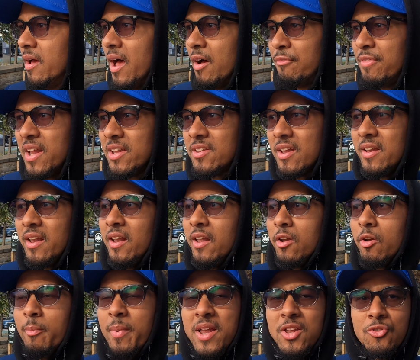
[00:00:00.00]
I think that's like the
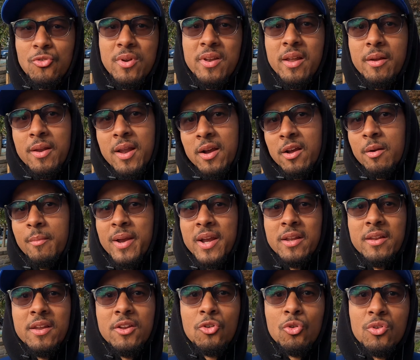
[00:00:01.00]
little main street. Then I'm gonna
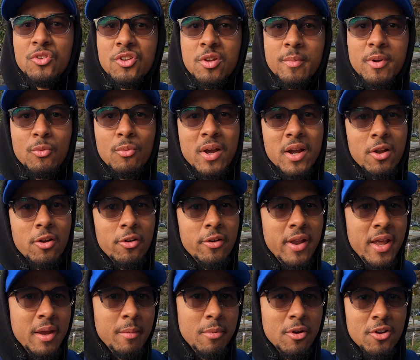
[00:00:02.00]
make a detour in some of the regular
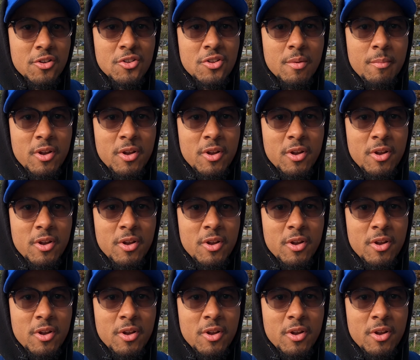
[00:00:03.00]
neighborhoods,